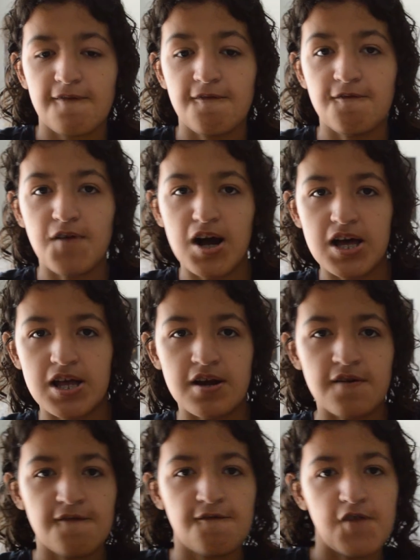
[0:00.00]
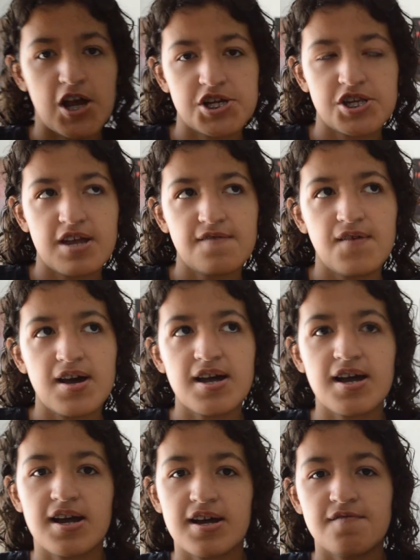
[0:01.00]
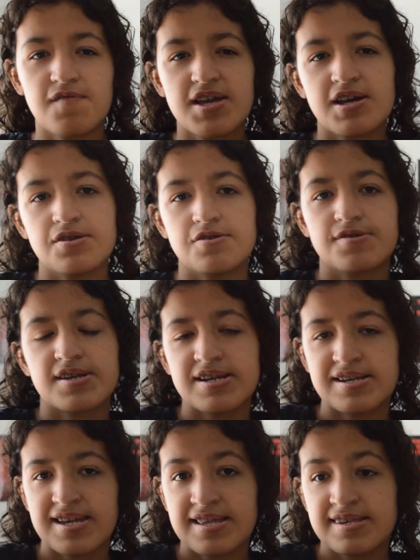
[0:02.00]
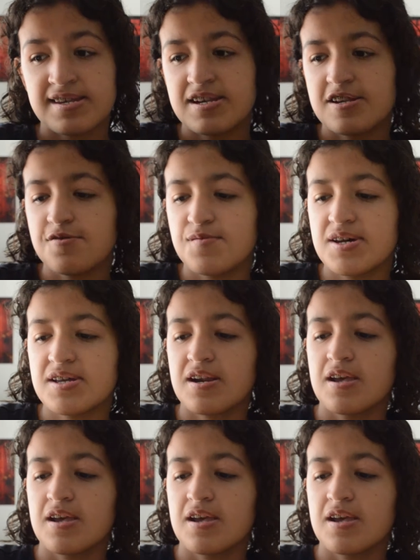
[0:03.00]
fun, fresh sci-fi. I kind of like how there's an intensity to it.